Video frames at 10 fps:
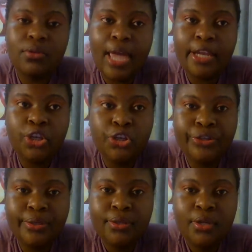and
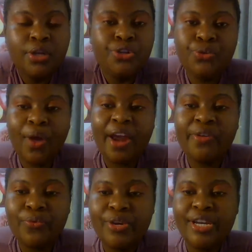you
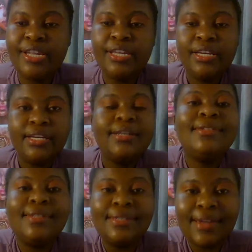can't really
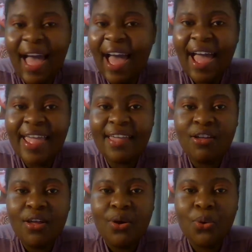deny
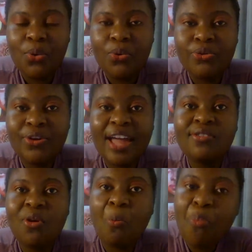or you
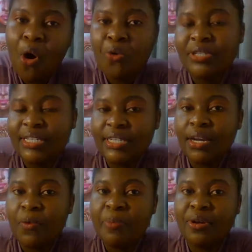can't oppose it in
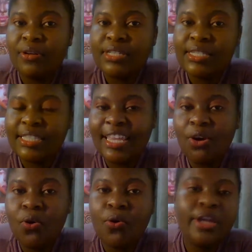a way because it's the
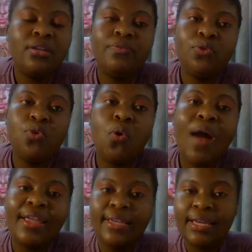law. And if you go
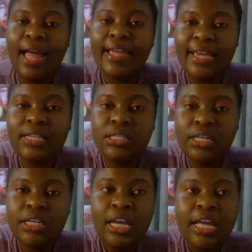get against
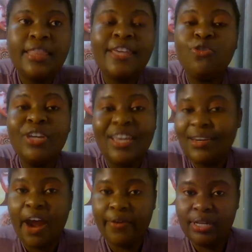it, then you get
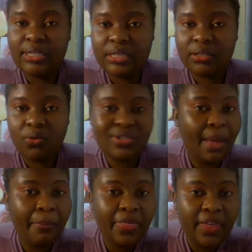arrested or
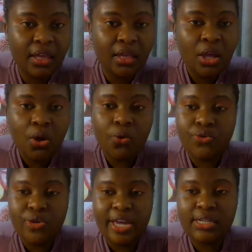something, or
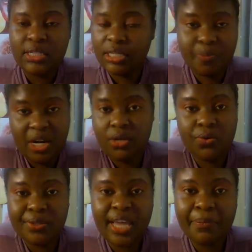you get suspended
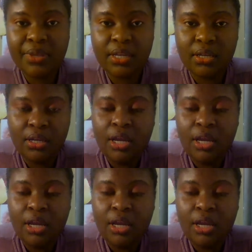or something.